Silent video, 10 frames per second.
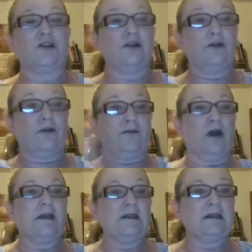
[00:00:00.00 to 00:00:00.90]
You do the
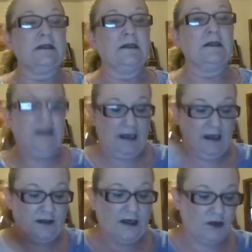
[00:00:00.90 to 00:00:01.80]
front,
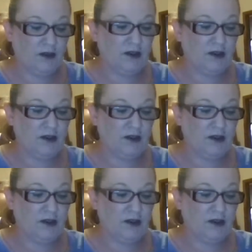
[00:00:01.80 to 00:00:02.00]
and then you